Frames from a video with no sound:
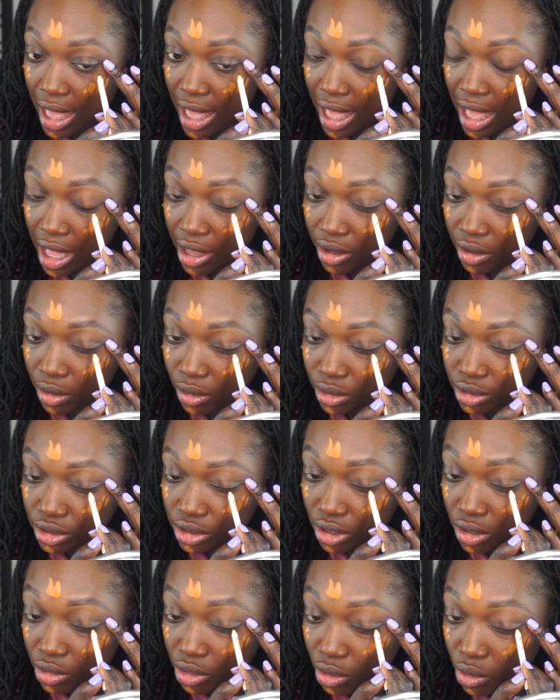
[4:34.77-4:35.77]
And
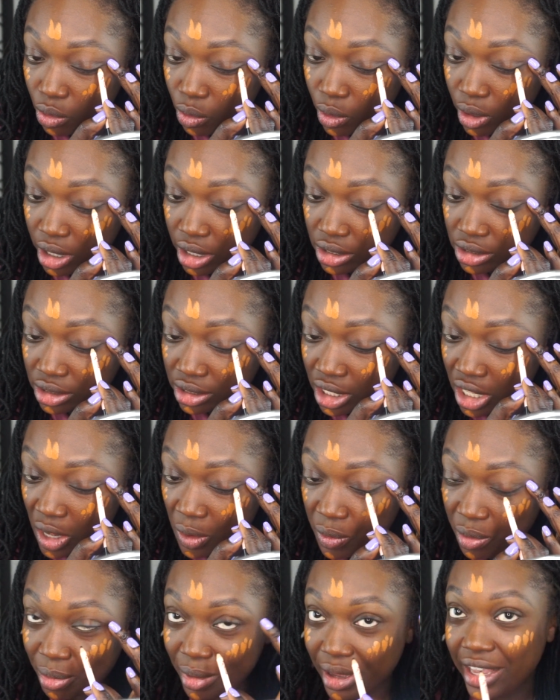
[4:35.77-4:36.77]
also the oils
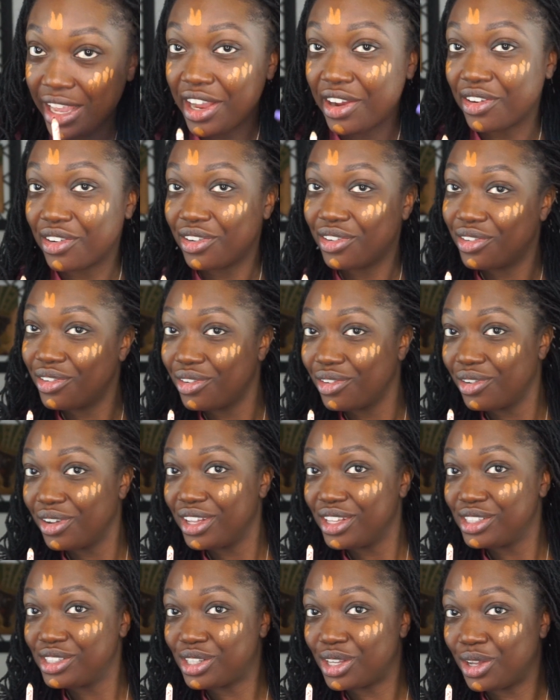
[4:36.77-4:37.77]
help with my hair.
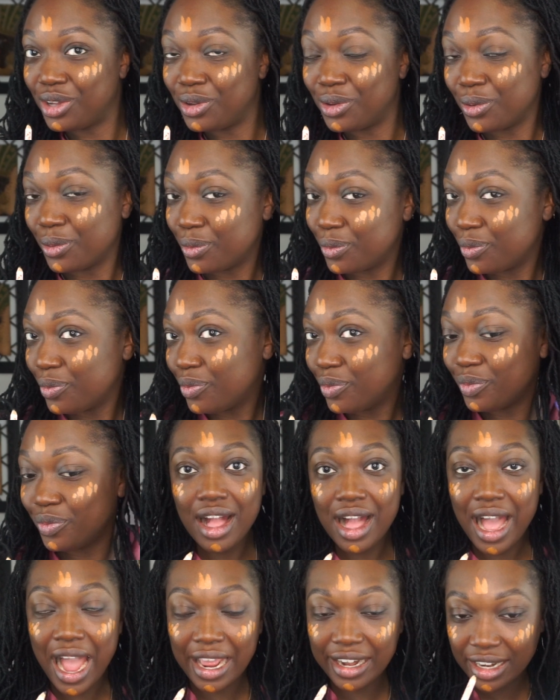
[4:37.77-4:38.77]
So
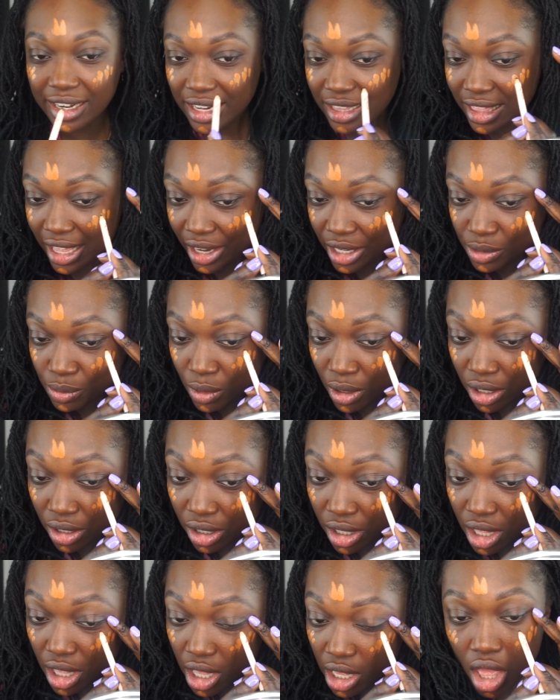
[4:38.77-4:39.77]
kind of need that as
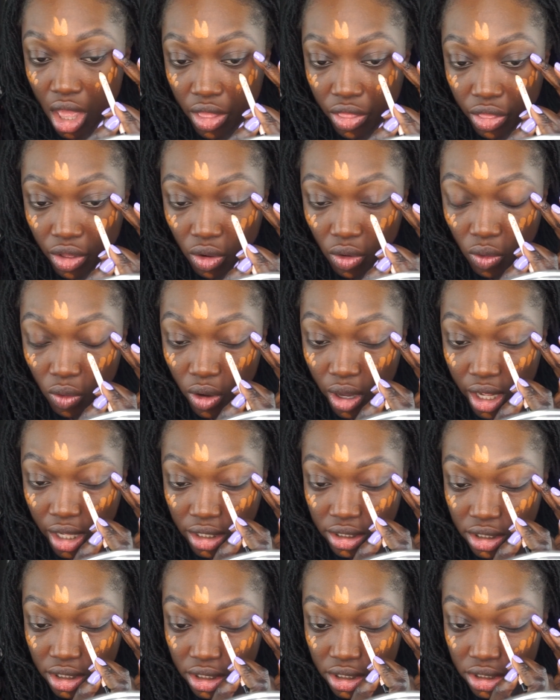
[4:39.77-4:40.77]
well. The
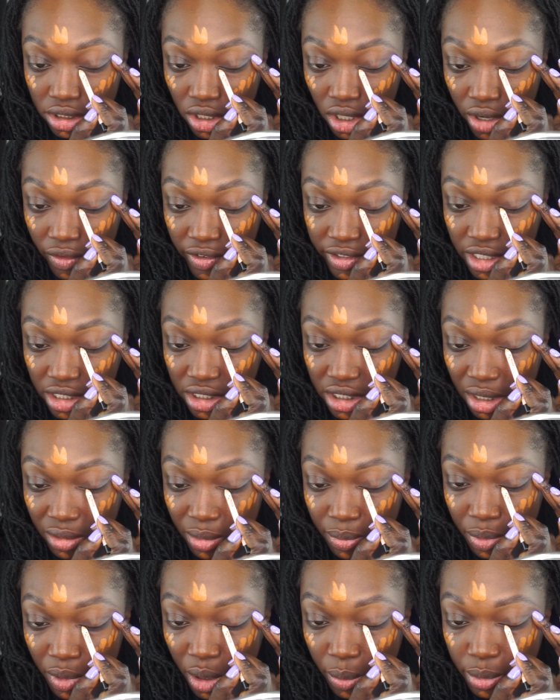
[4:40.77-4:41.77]
oils serve as a
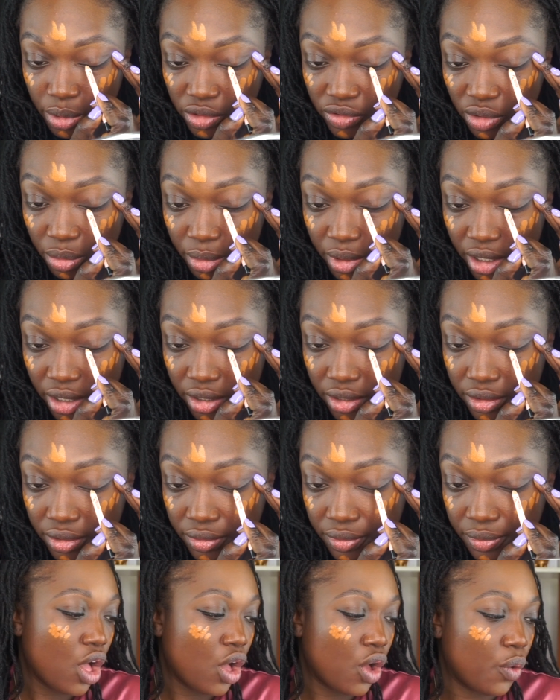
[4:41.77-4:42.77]
double purpose for me.
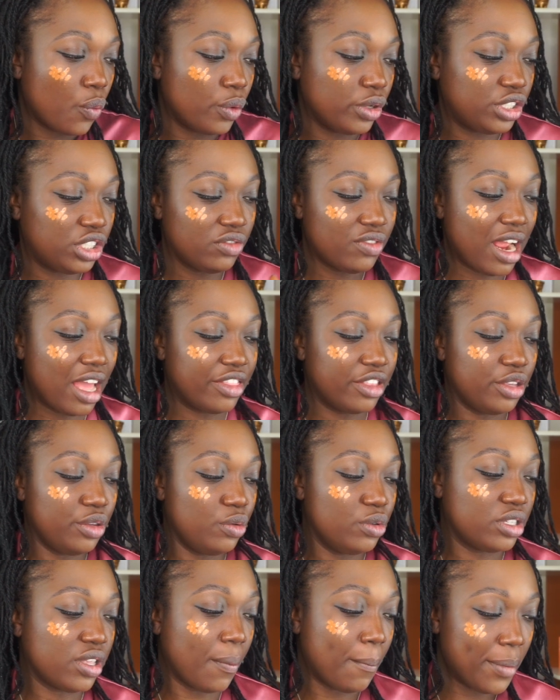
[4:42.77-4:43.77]
Would you rather
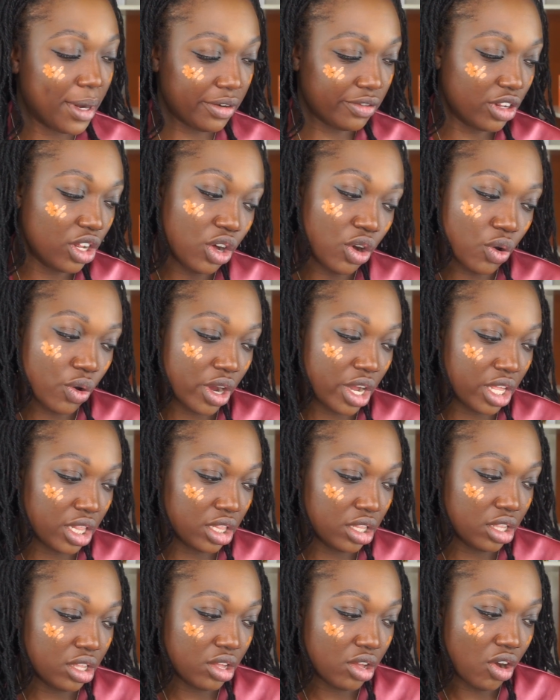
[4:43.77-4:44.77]
use mineral
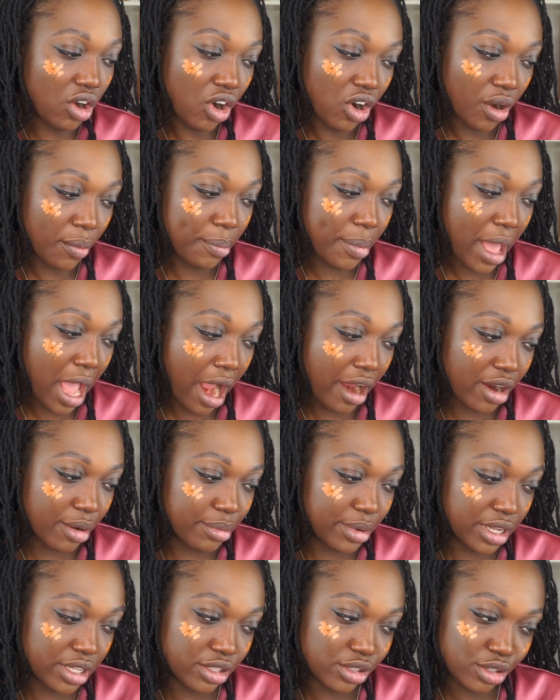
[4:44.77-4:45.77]
oil or
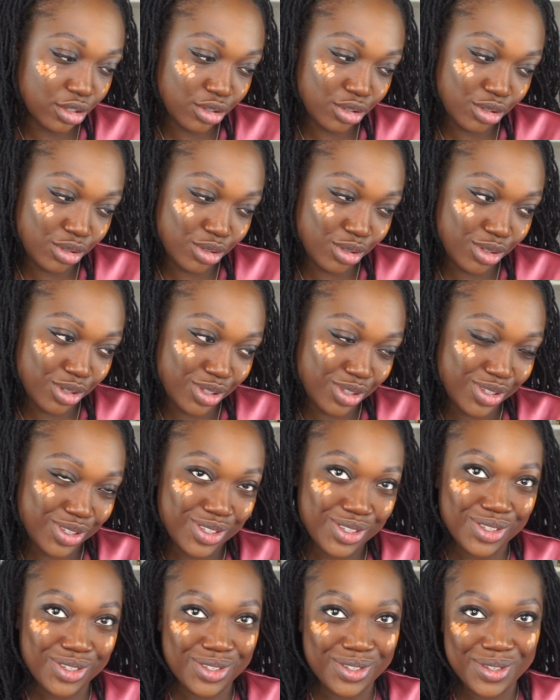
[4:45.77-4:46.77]
parabens?
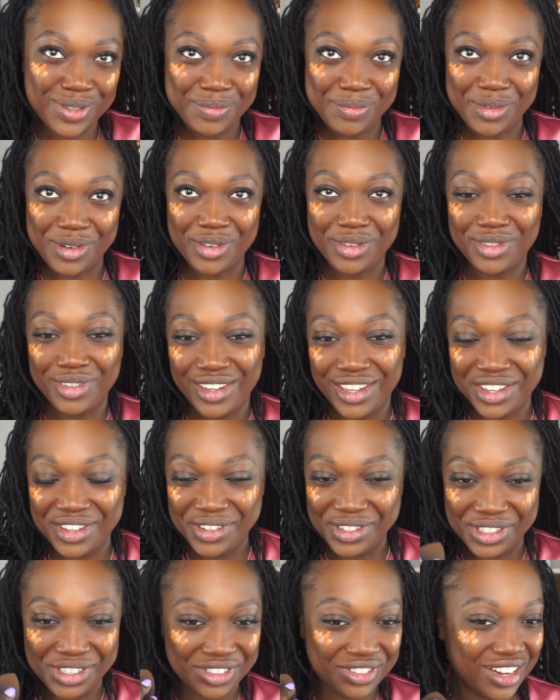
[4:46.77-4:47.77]
Marie,
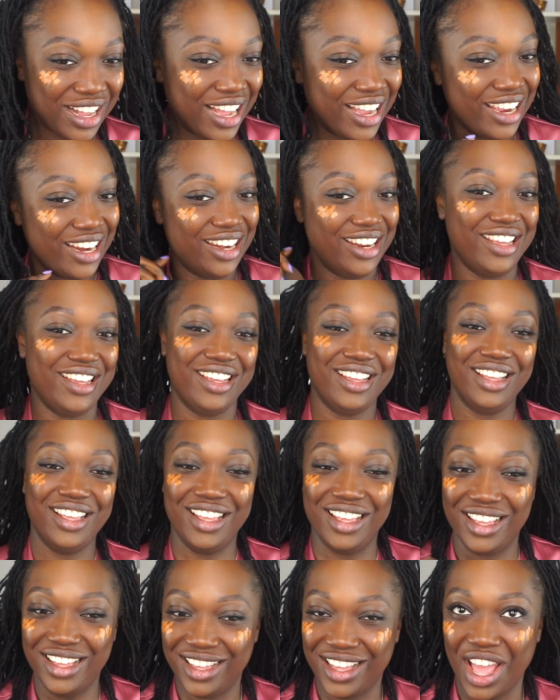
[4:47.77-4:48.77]
you trying it.
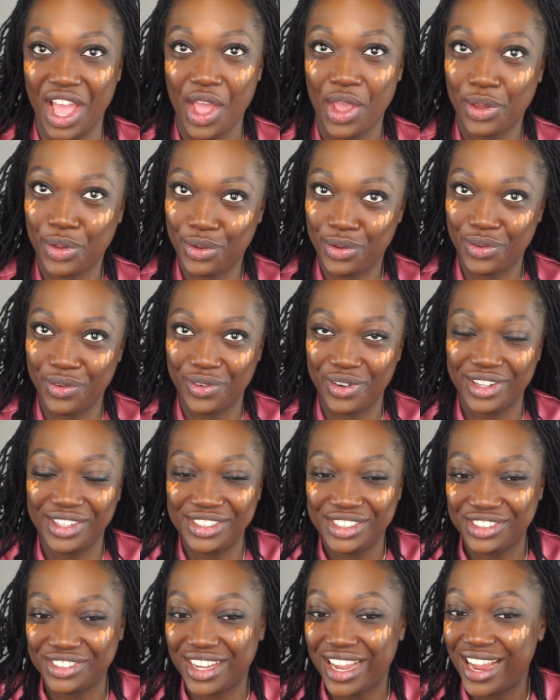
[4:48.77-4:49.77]
You're
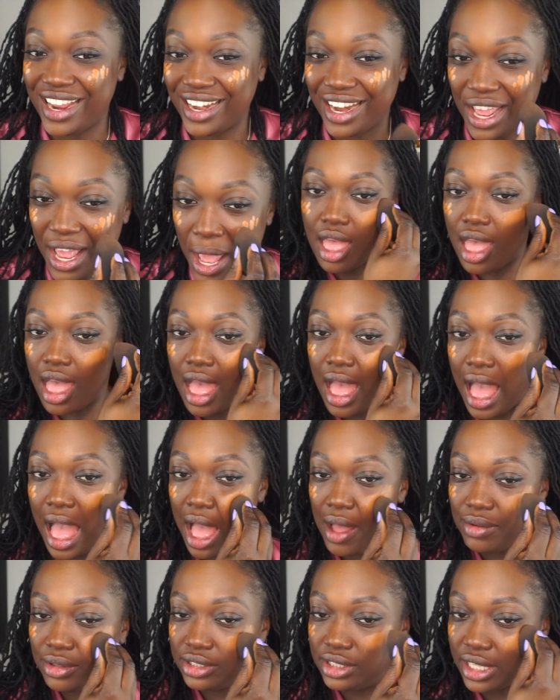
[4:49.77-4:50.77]
really trying it.
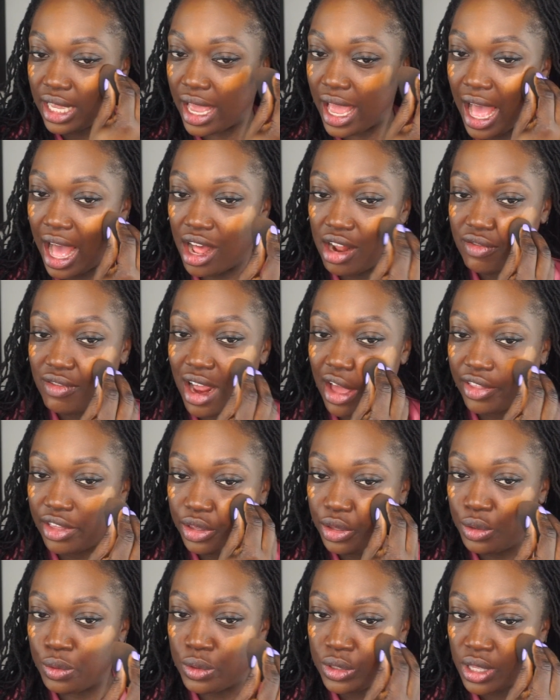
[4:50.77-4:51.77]
I would say I would rather
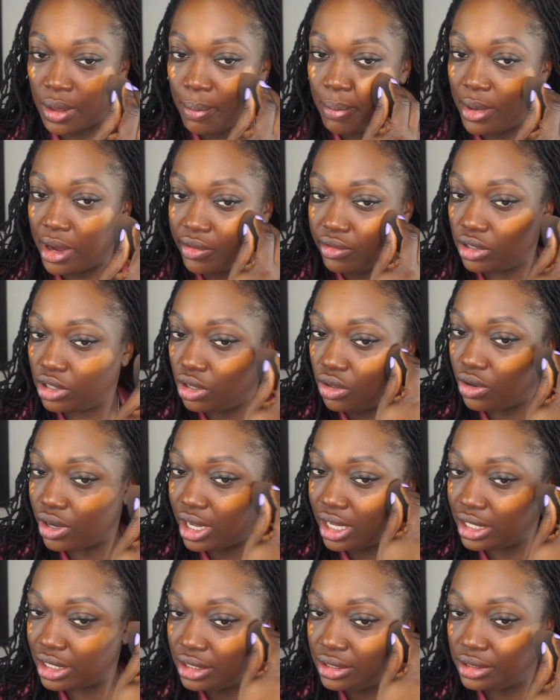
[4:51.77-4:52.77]
use mineral
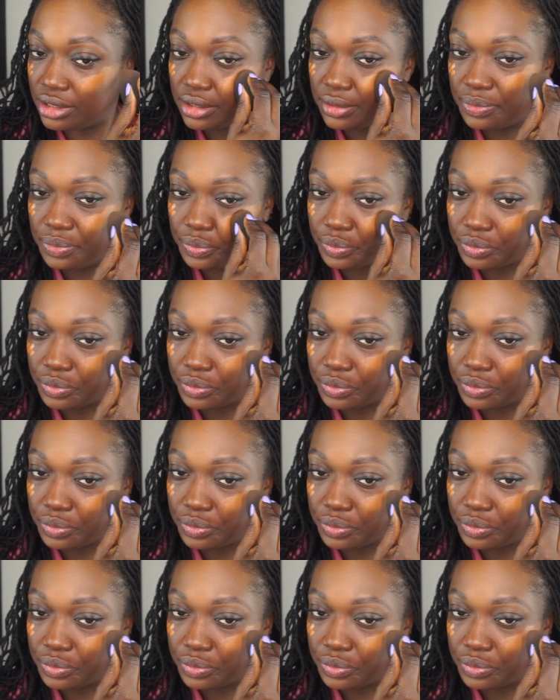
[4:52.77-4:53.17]
oils.